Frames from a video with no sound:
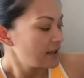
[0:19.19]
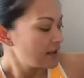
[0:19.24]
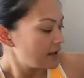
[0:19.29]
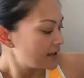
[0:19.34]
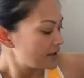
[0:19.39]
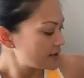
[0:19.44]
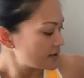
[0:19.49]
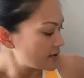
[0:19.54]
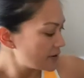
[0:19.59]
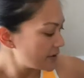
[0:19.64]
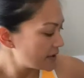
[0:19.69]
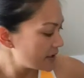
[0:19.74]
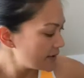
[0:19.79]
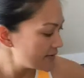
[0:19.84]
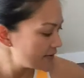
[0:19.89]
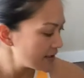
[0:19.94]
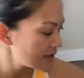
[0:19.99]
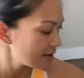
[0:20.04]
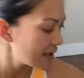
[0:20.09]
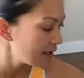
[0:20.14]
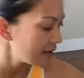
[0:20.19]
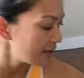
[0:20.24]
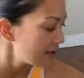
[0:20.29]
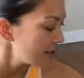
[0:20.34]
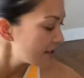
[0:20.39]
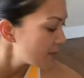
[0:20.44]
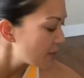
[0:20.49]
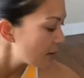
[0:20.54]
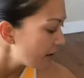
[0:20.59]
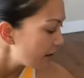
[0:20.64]
And so it gives you that
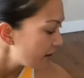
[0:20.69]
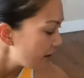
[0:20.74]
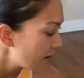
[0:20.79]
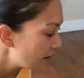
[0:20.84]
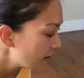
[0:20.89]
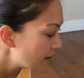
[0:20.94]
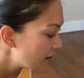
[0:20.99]
nice padding